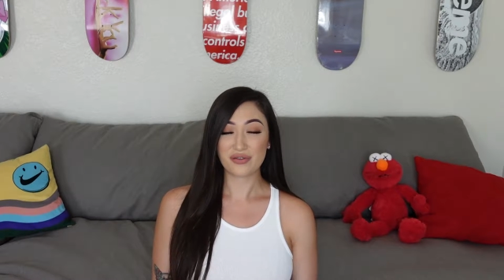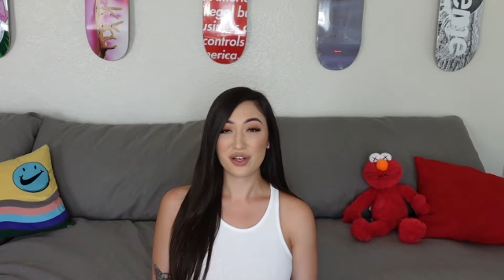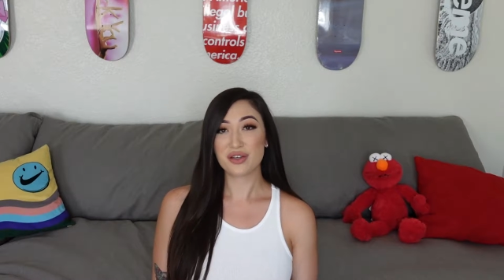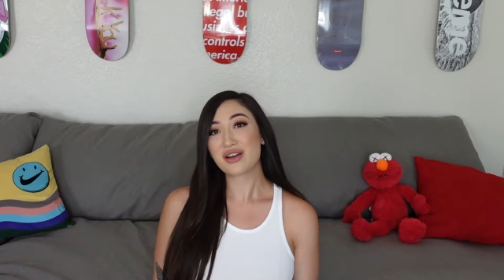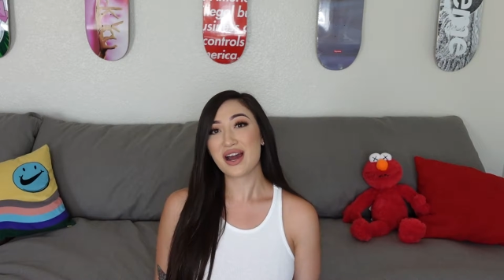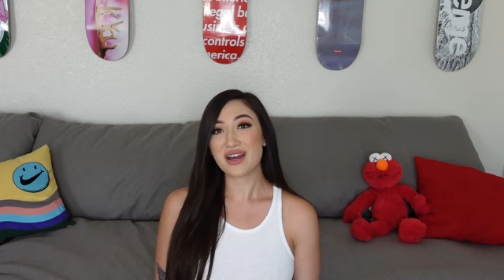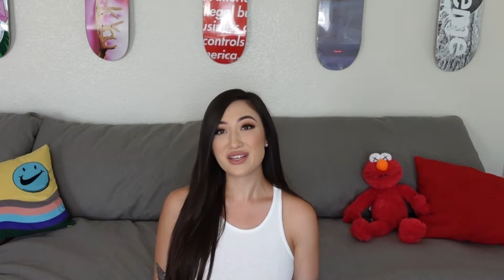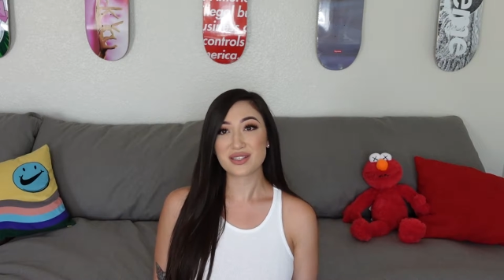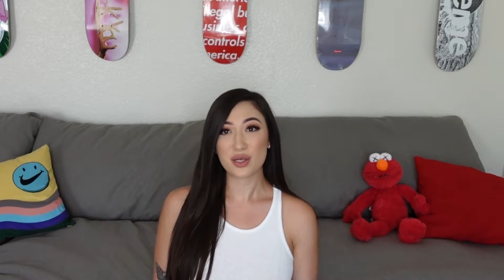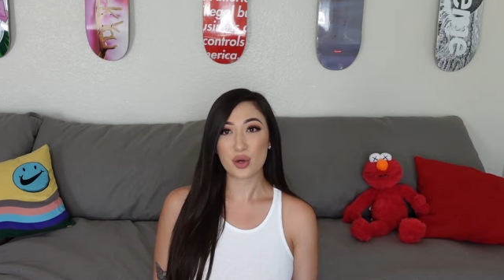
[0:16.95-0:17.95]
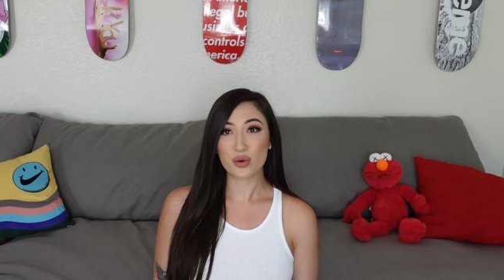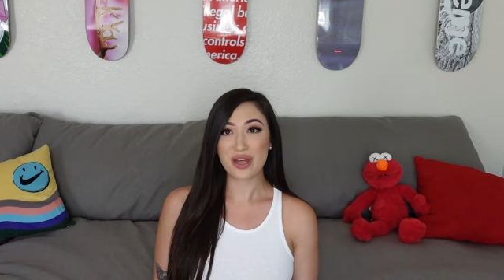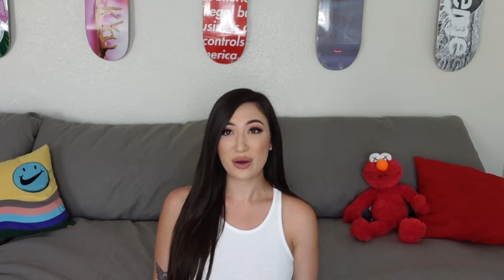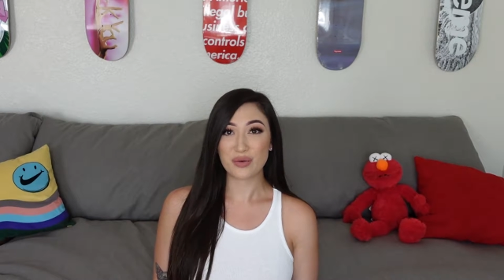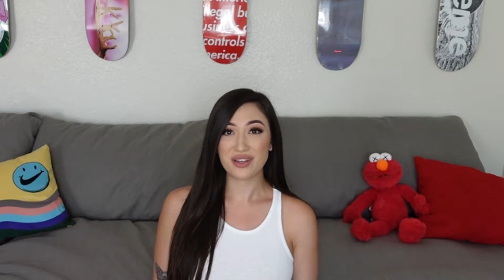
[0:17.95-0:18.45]
for you guys so
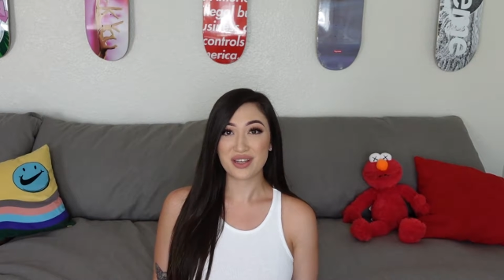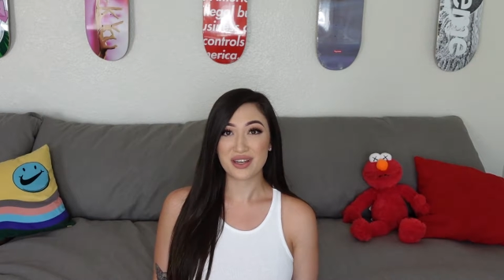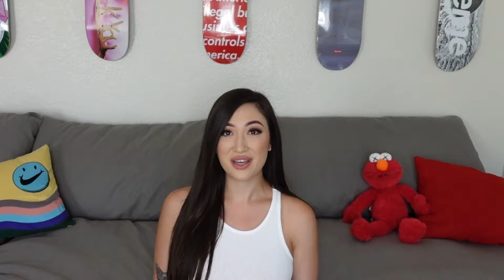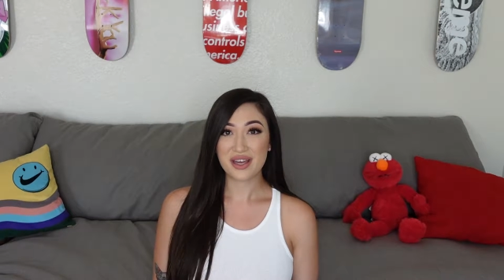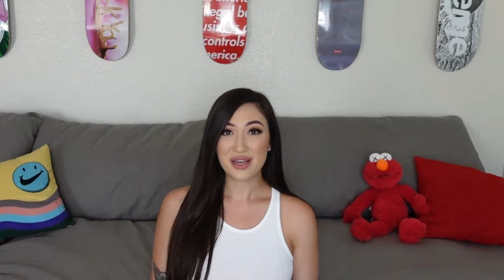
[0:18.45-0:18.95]
that we can